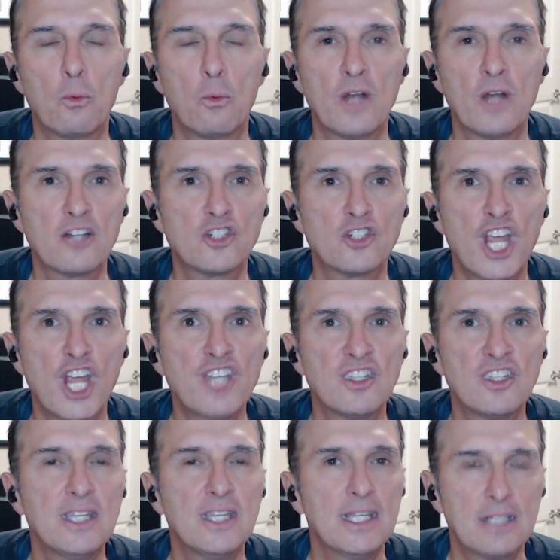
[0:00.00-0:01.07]
We're not
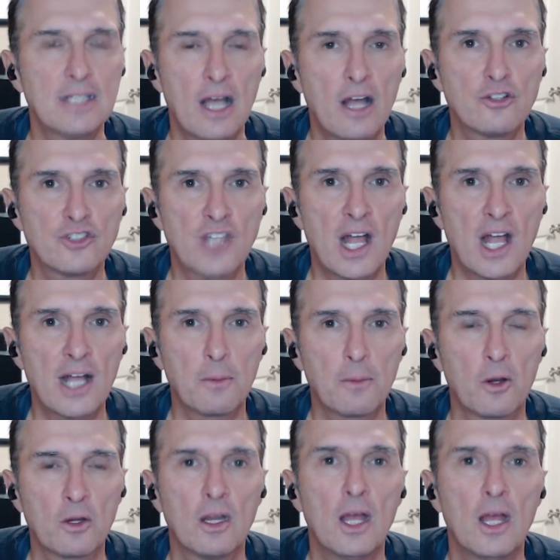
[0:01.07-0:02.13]
chasing the entire stock
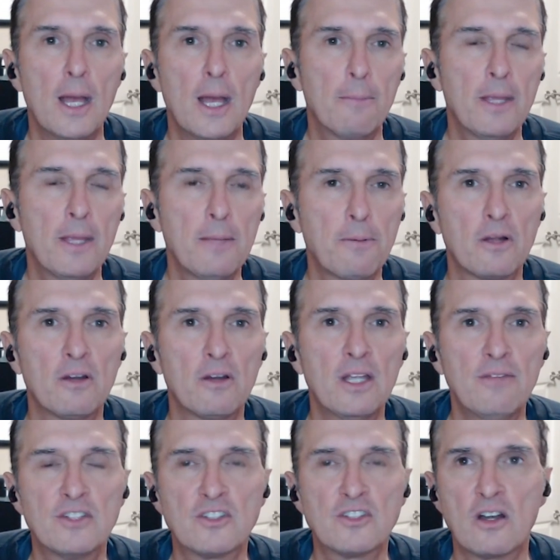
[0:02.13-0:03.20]
market. People are
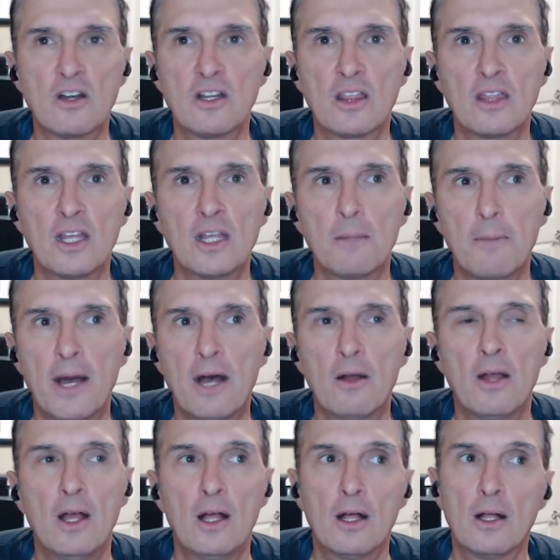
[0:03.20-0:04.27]
even starting to think
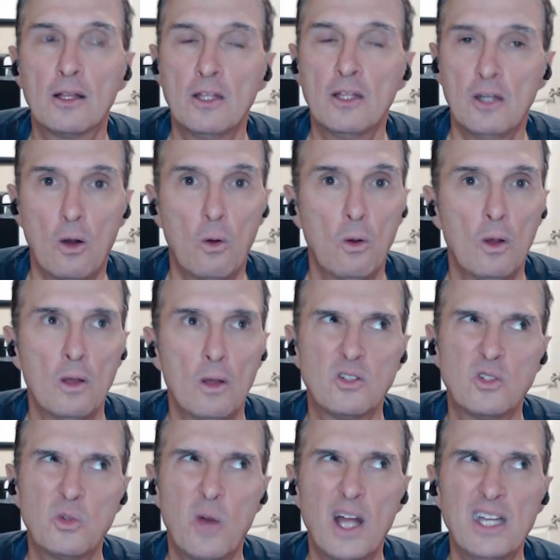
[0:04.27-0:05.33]
about,
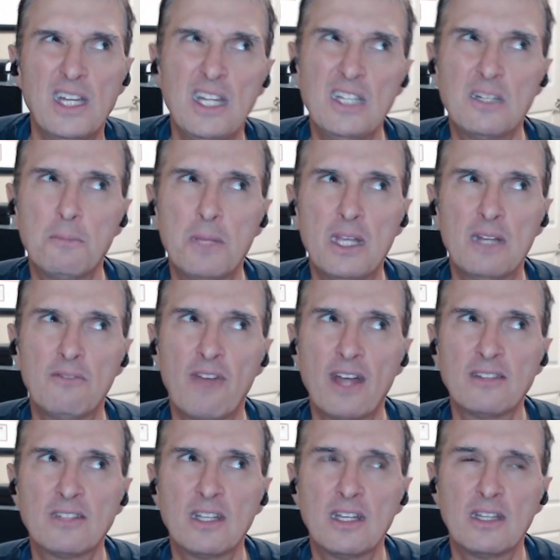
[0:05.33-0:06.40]
do I need to be
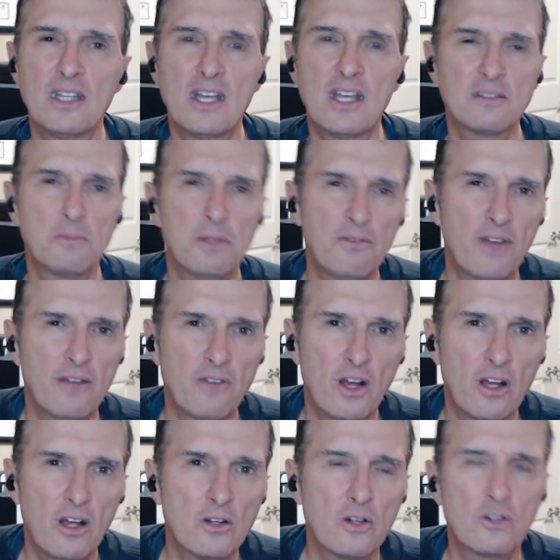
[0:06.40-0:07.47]
investing in the S&P
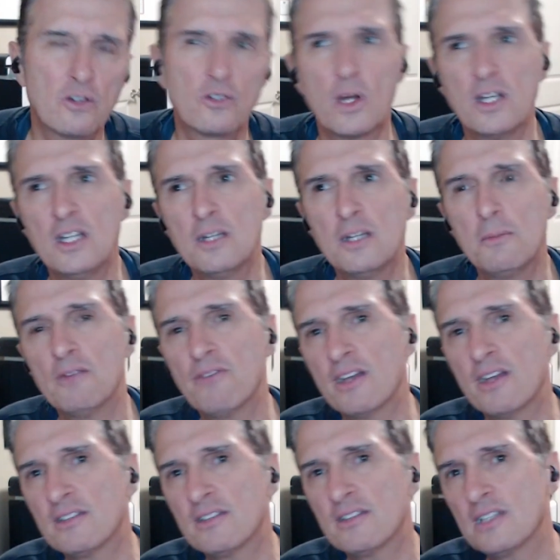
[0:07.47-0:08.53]
500 or do I need to be
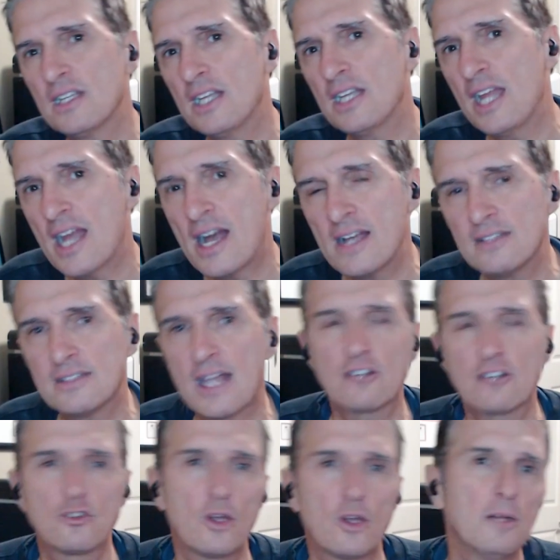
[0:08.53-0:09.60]
investing in AI stocks?
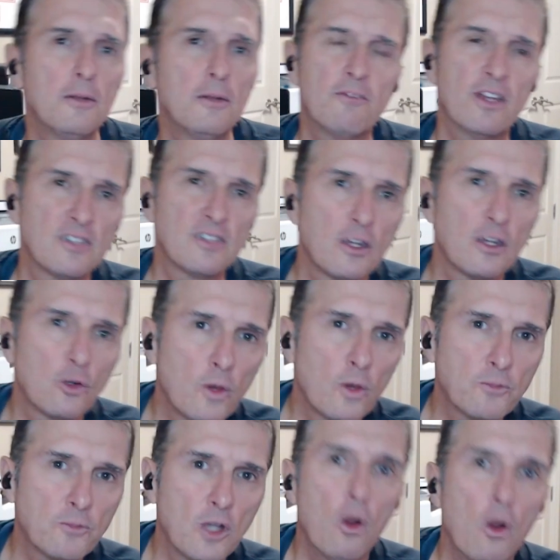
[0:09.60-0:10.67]
Do I need to be investing in
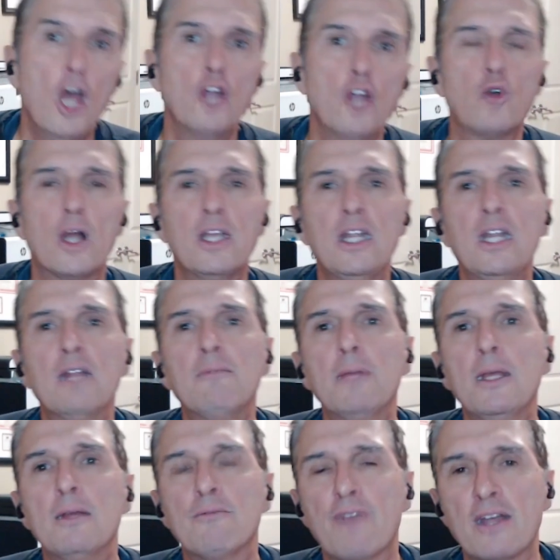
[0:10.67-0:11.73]
crypto? Do I need to be
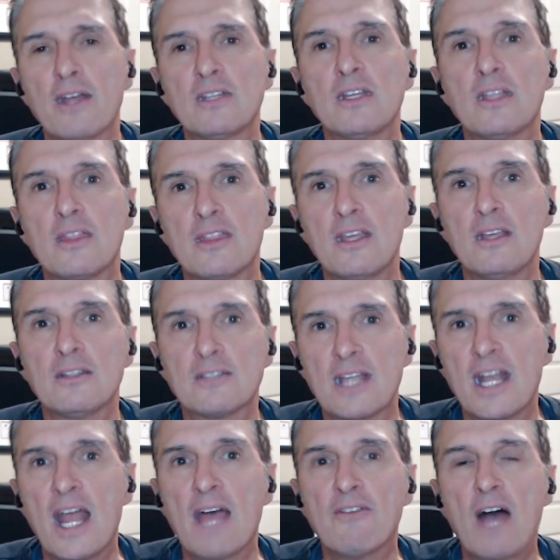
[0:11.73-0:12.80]
investing in things that
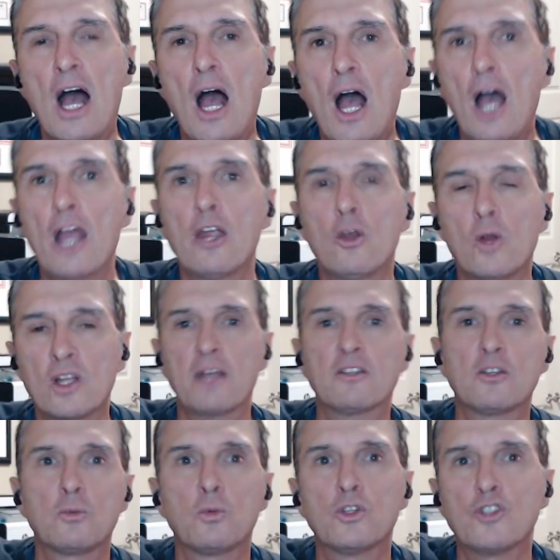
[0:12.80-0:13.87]
have a higher
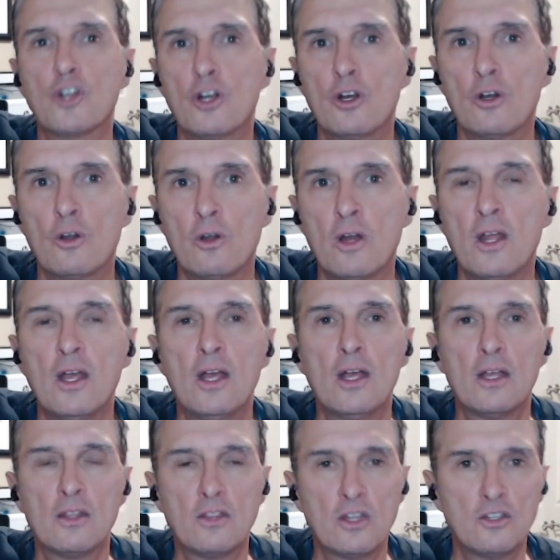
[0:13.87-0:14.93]
expected return
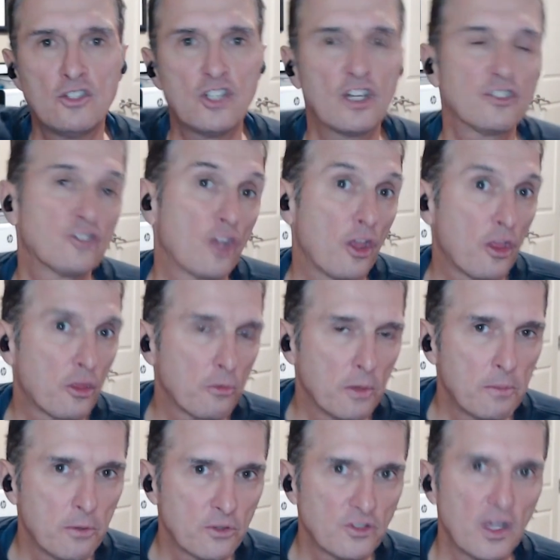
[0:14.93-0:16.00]
than just
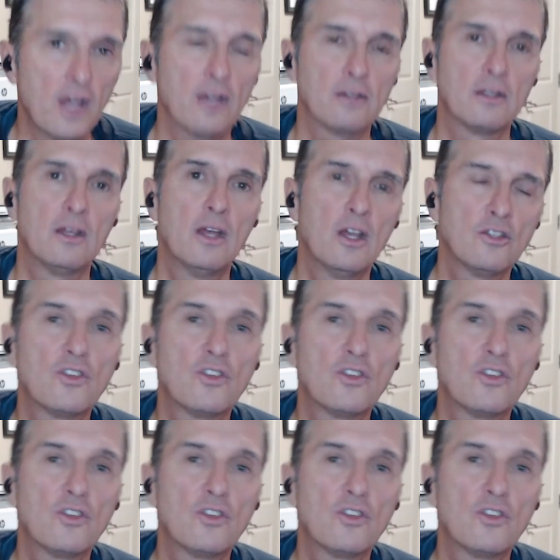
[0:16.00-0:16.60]
3%?